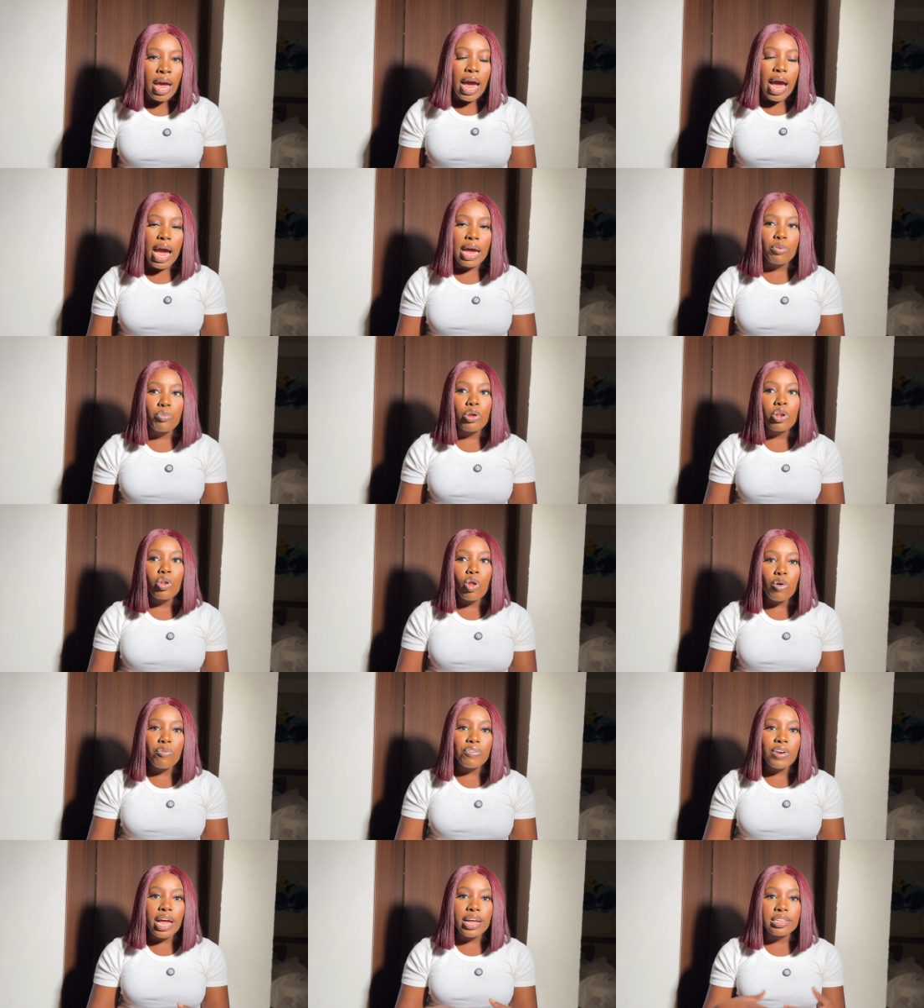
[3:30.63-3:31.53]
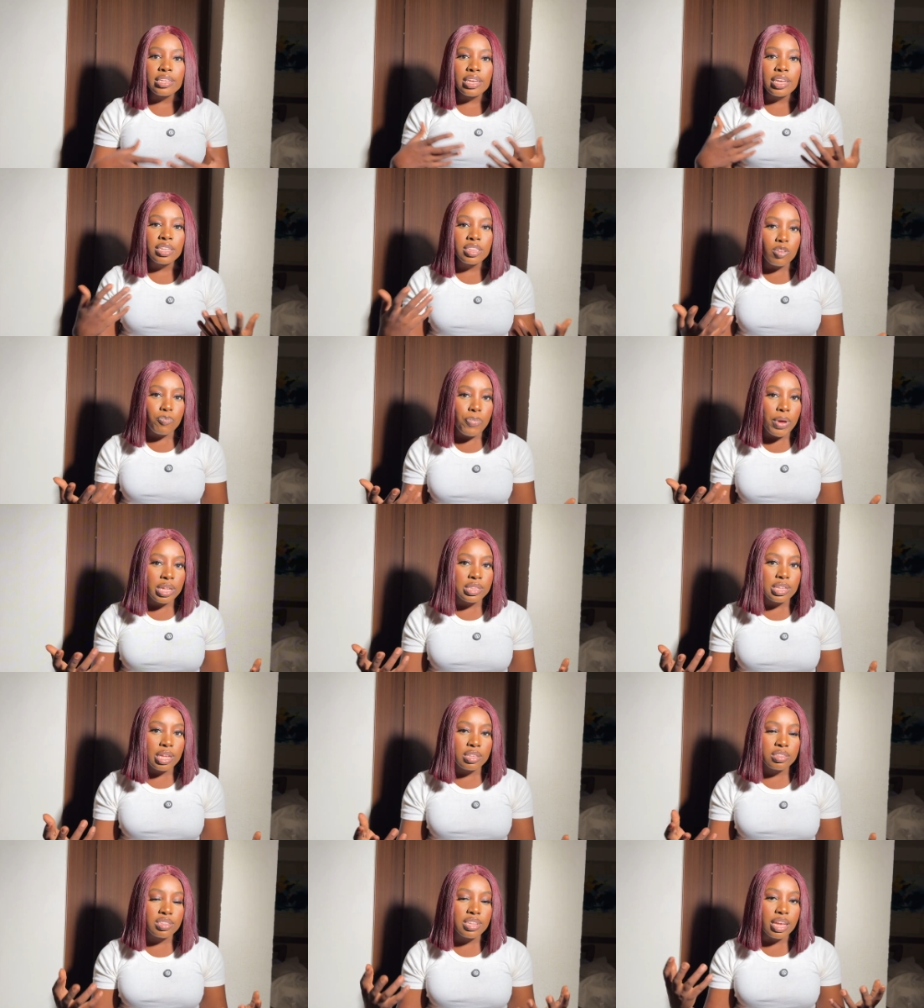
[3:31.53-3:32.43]
And we love like the
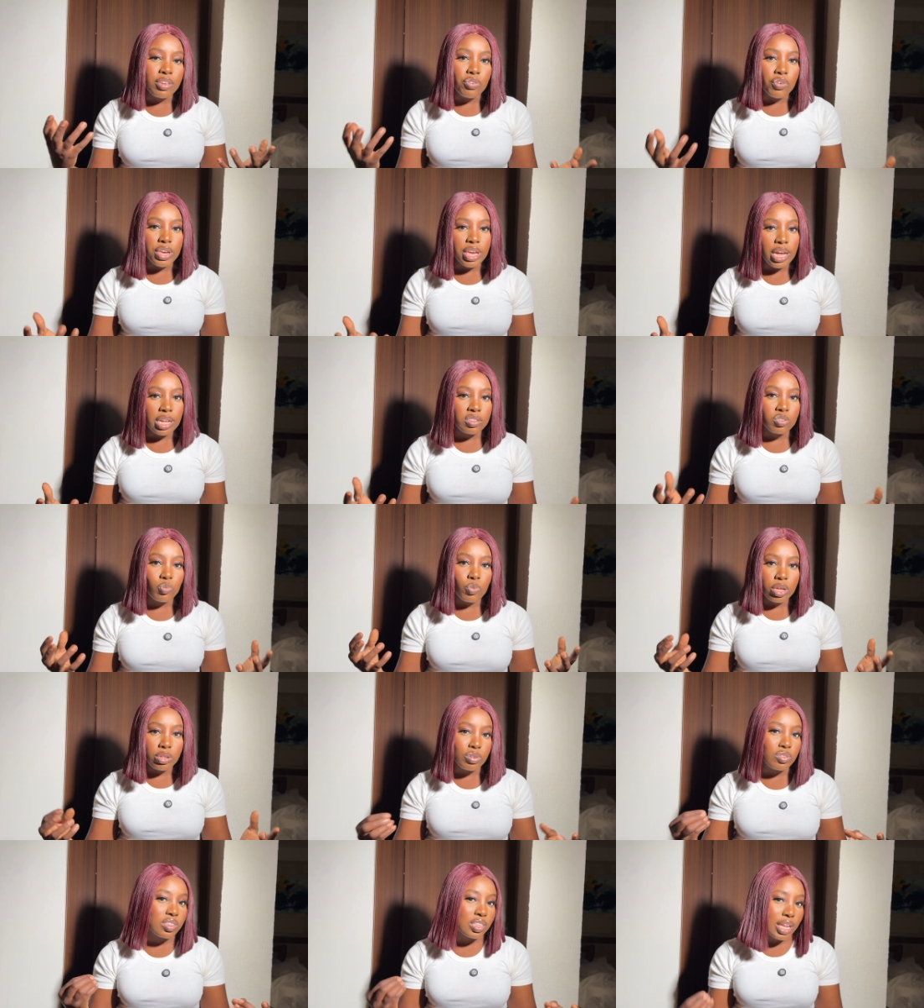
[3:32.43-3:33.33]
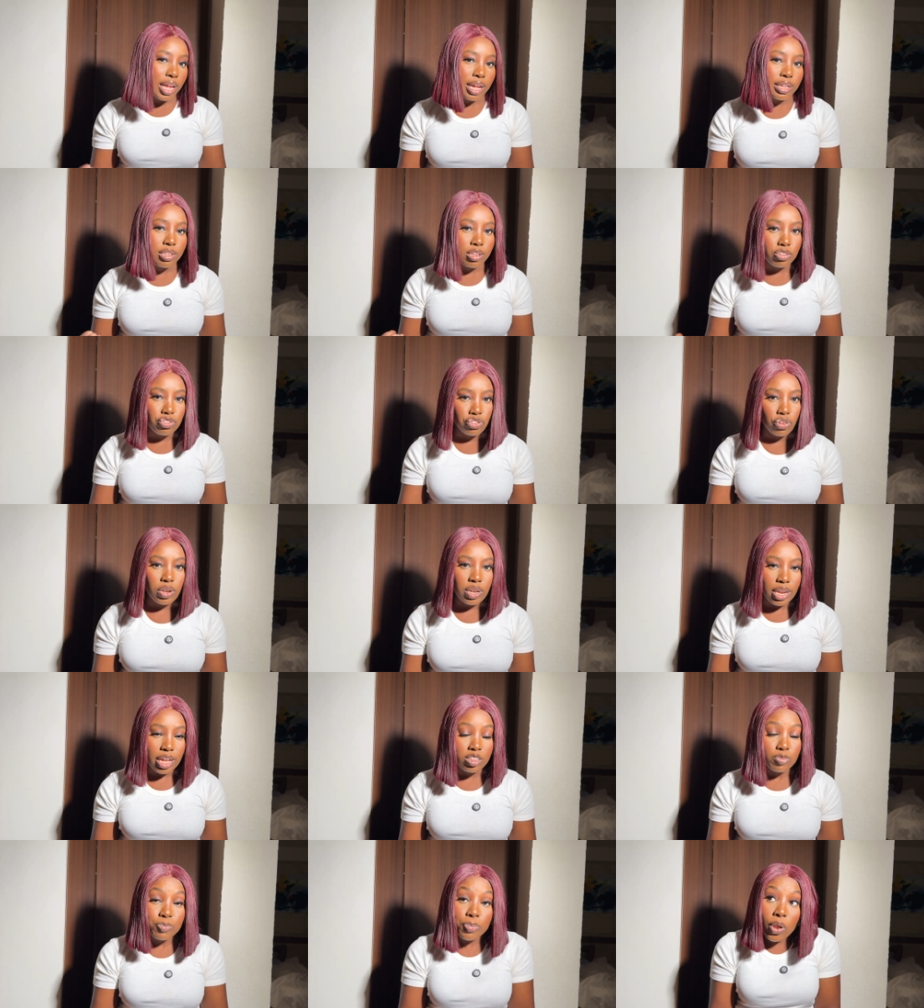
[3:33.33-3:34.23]
independence that you get when you stay at a
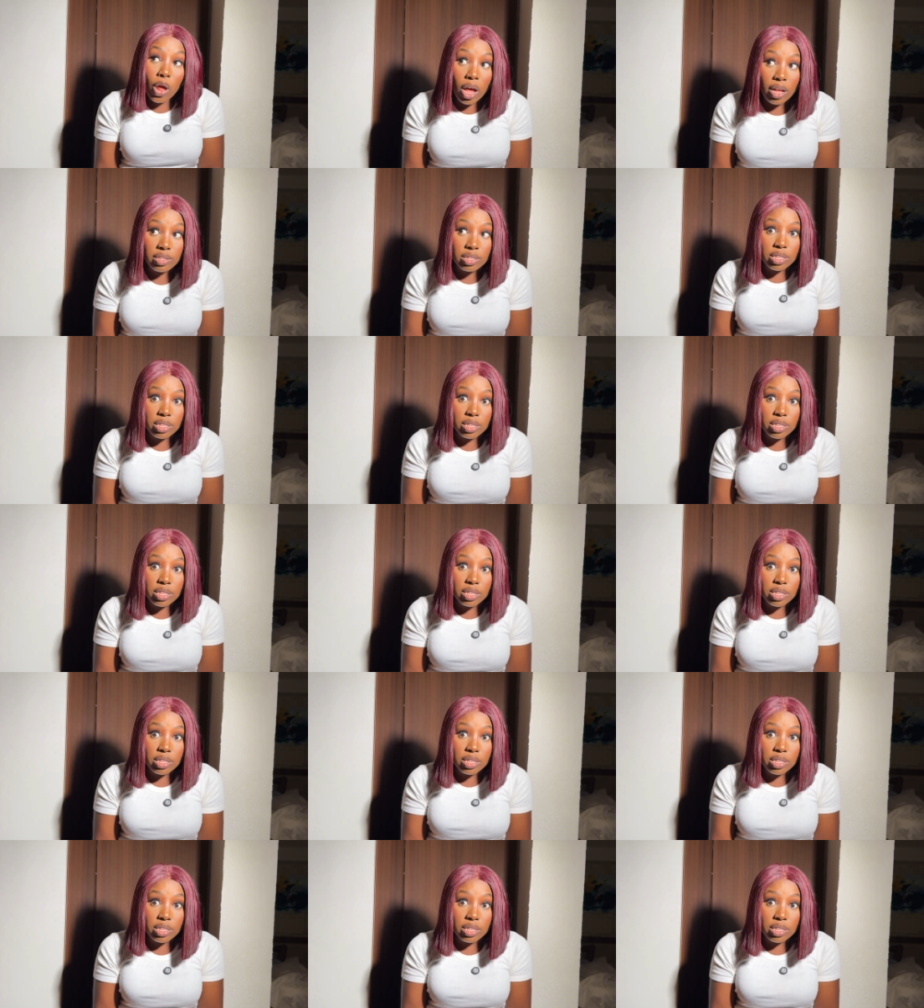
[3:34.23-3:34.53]
shortlet. Plus,